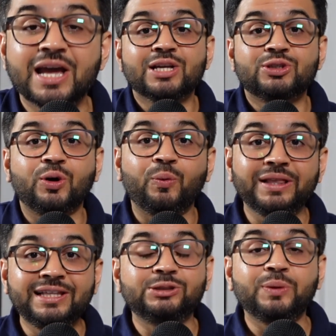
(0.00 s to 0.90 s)
So
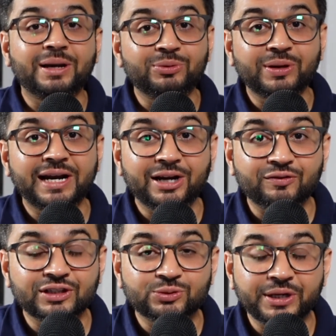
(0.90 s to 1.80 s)
with this, we come to an end of
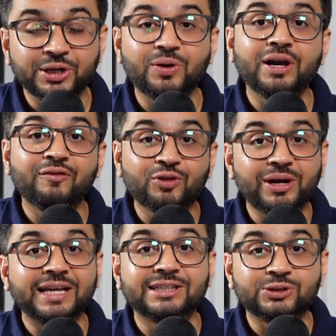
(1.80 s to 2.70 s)
this video. If you
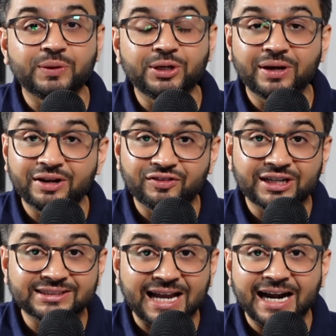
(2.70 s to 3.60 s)
like this video and if it
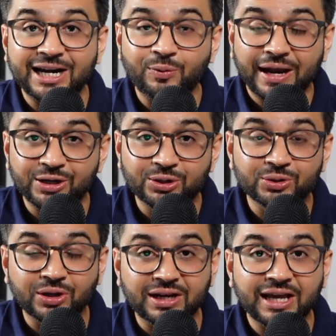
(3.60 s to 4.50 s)
has added value to
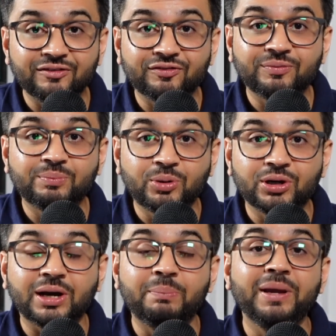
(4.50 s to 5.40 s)
your life, put
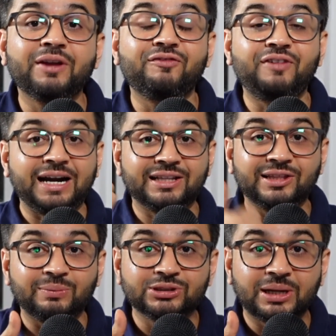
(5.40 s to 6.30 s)
a big fat
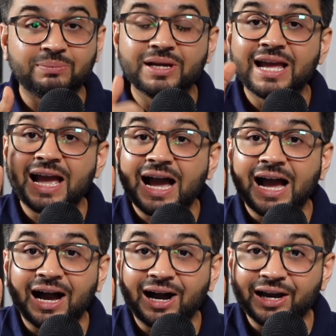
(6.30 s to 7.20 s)
thumbs up.
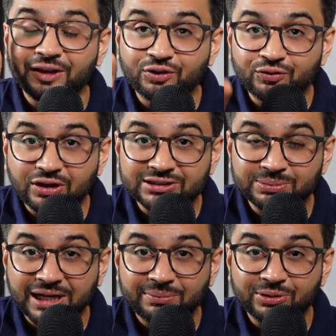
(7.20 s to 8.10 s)
If you've not
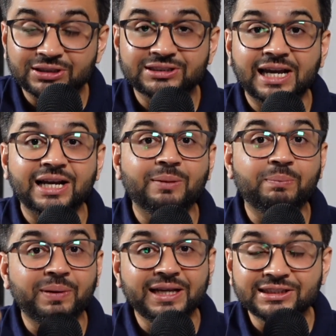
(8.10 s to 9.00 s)
subscribed to this channel,
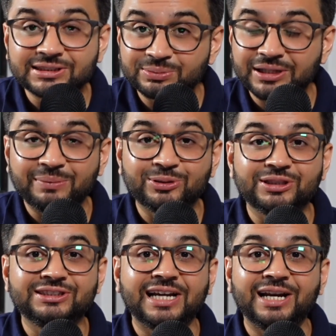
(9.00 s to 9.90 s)
please subscribe to
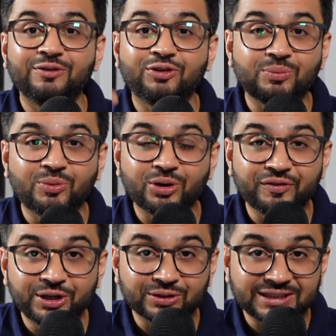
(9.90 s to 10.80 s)
this channel for more
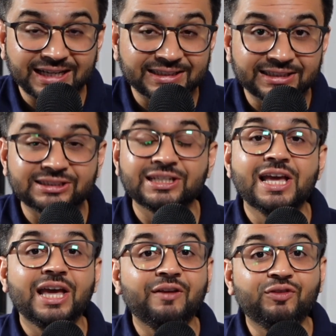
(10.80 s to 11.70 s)
videos like this.
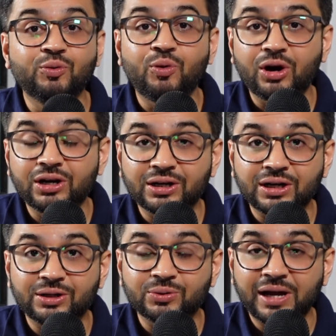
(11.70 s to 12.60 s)
If you want
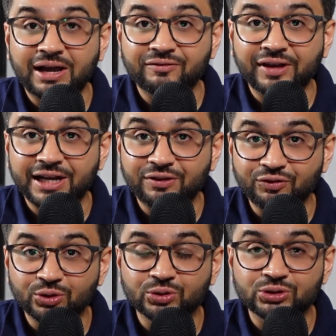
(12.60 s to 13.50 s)
to have any
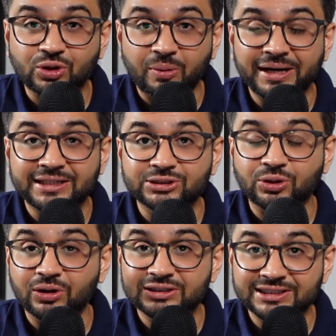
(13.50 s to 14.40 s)
views, comments,
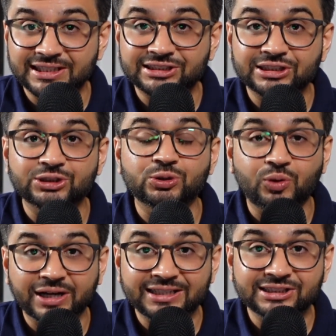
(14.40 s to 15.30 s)
or suggestions to
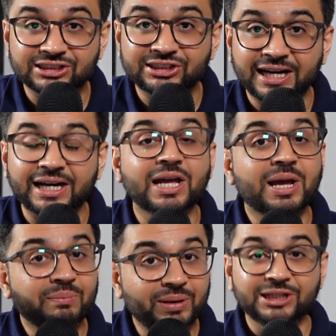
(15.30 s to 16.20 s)
what I just shared,
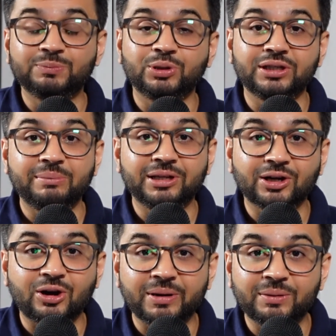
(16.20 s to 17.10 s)
please put them in the
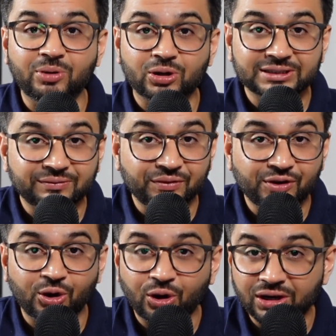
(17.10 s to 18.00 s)
comment box and we will
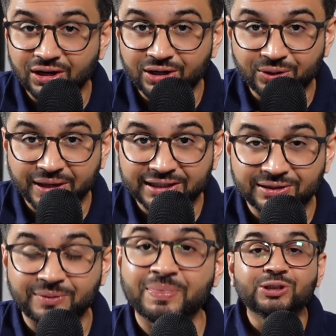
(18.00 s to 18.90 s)
all learn
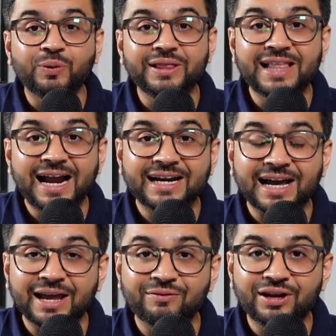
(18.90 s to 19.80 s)
together. So with that,
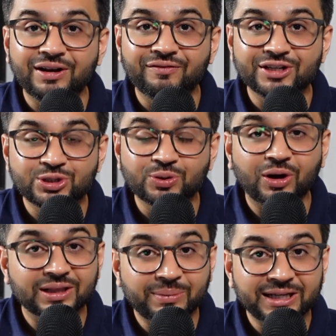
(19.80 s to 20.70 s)
I will wish you
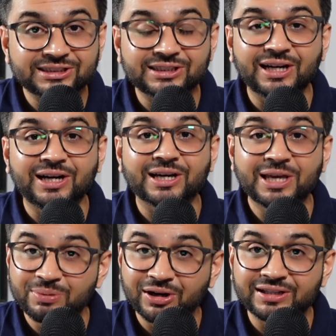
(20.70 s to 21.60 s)
all the best.
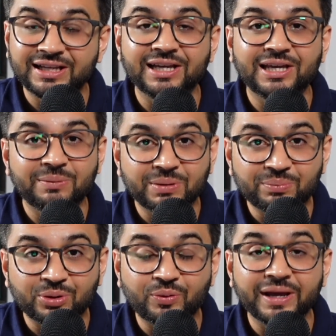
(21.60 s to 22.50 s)
Keep learning, keep
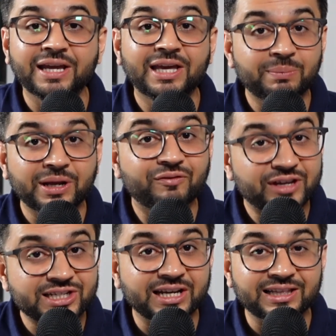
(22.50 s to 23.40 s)
improving, keep
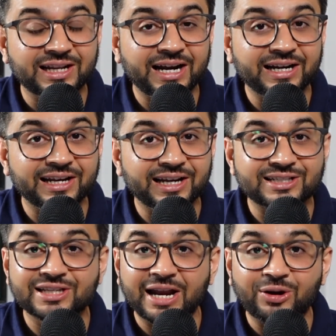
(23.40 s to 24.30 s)
investing in the right
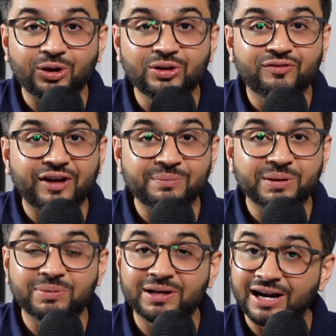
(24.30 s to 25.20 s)
areas, and all you fine
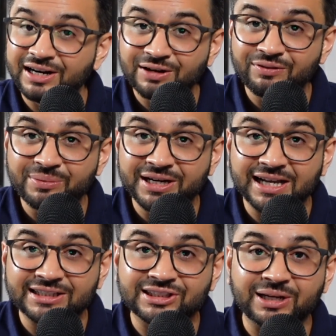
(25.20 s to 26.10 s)
people, until we meet
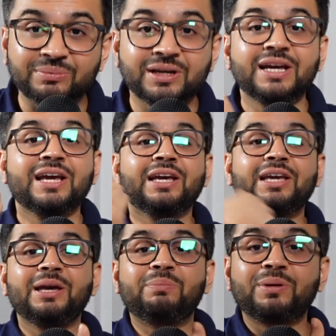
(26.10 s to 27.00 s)
next time,
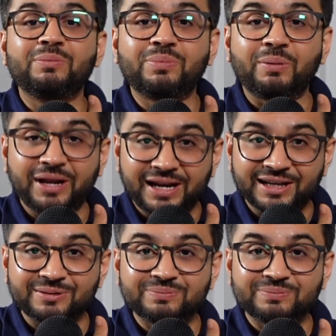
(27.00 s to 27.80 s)
keep propelling.